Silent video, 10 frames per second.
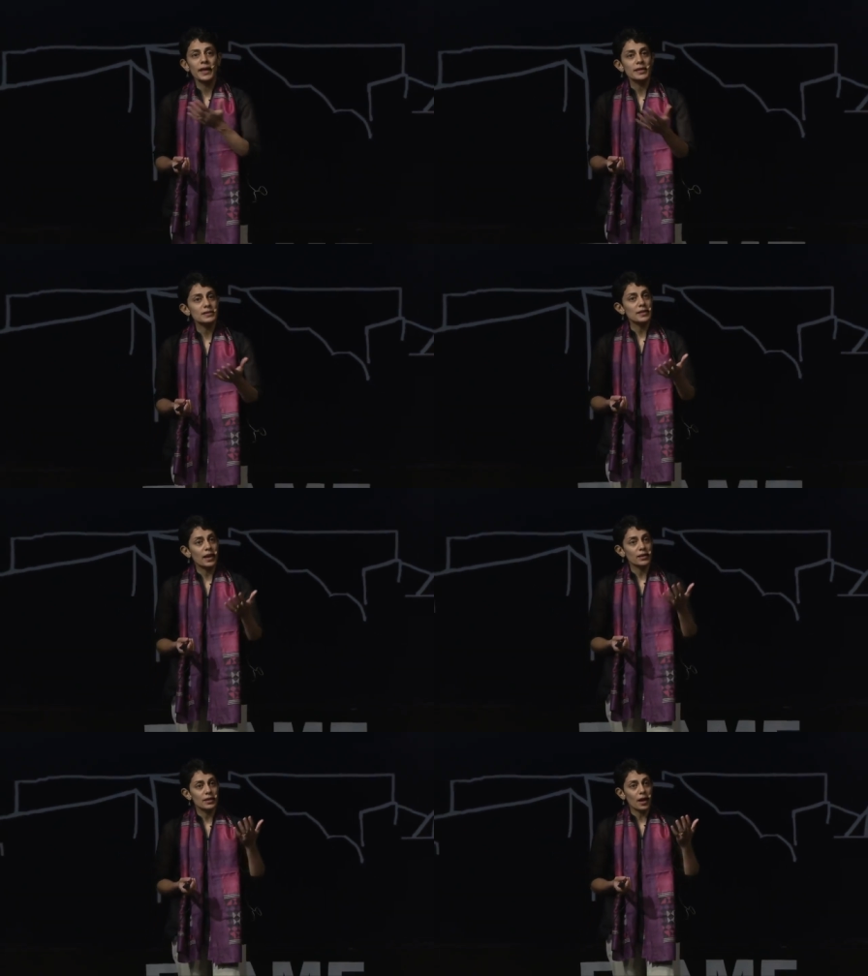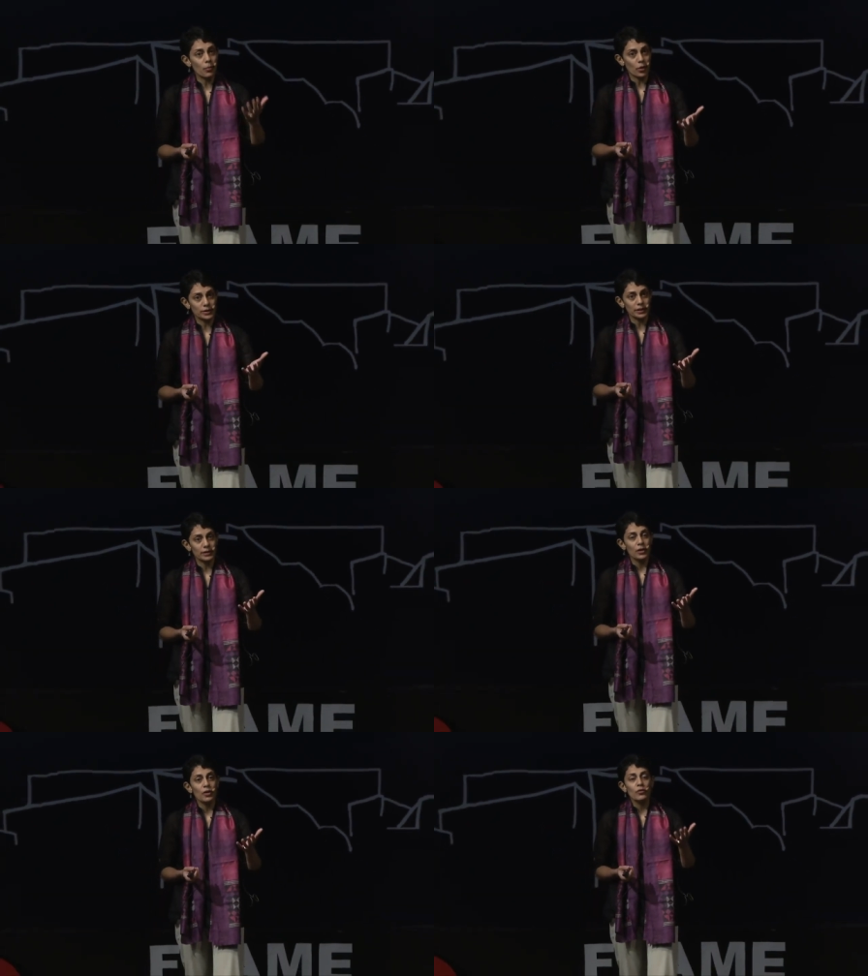that is there in our body.
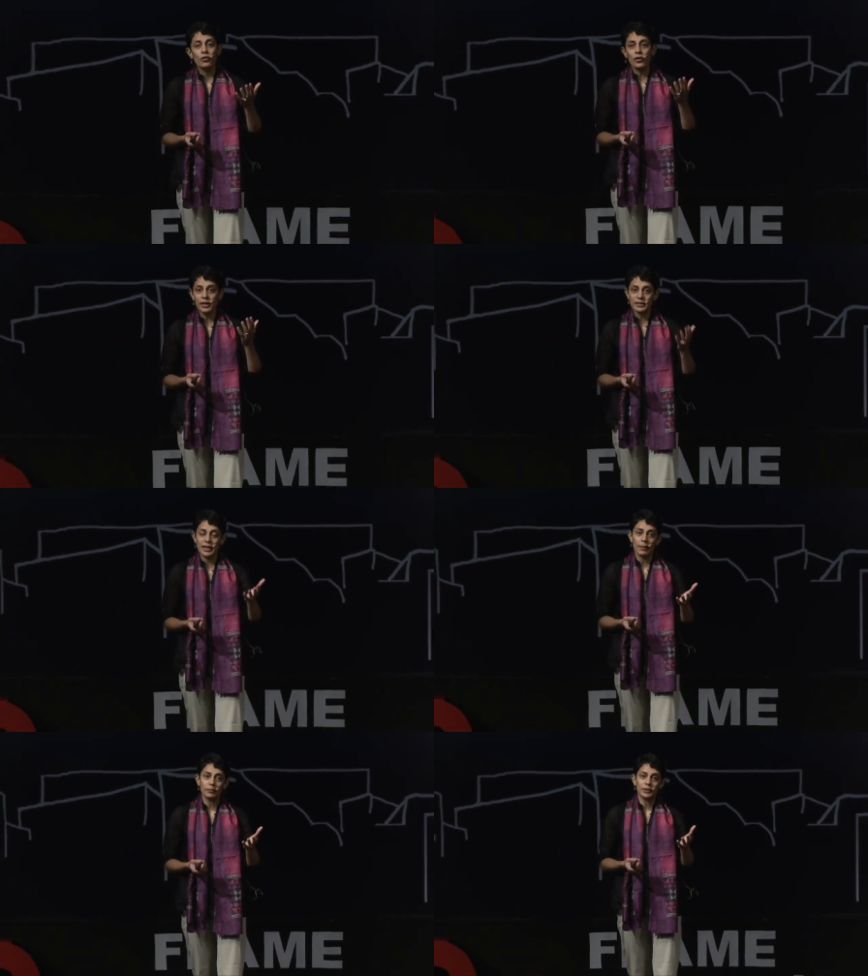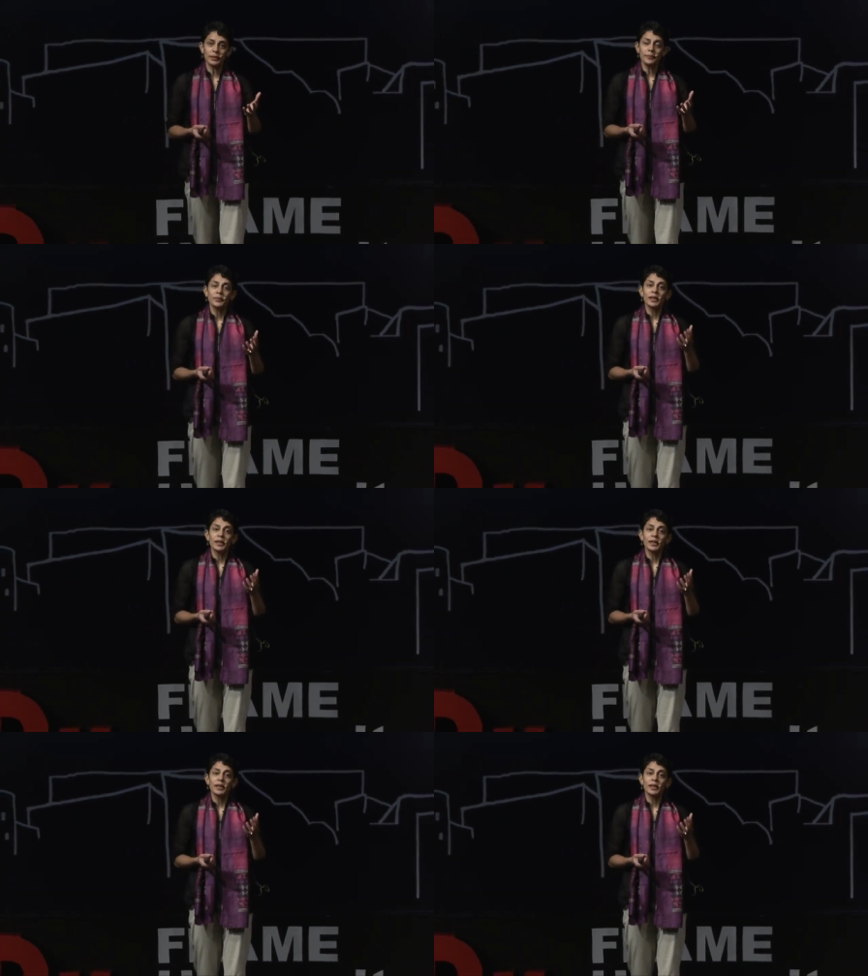For example,